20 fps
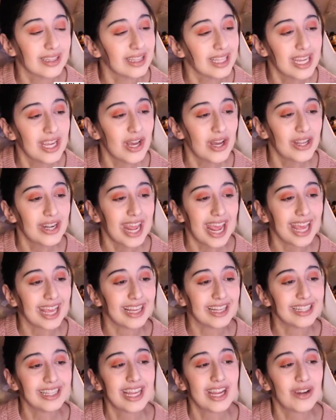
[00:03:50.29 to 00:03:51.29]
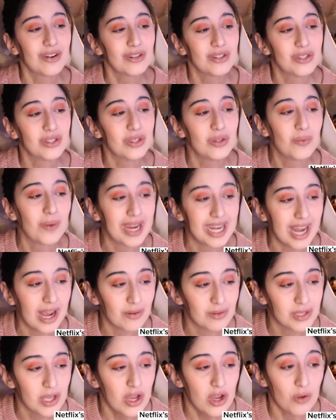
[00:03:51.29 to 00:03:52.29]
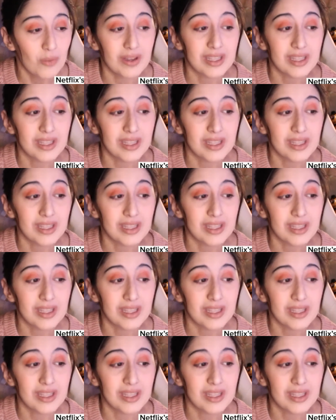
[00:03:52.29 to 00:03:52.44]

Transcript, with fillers: Leon and Claire to the White House.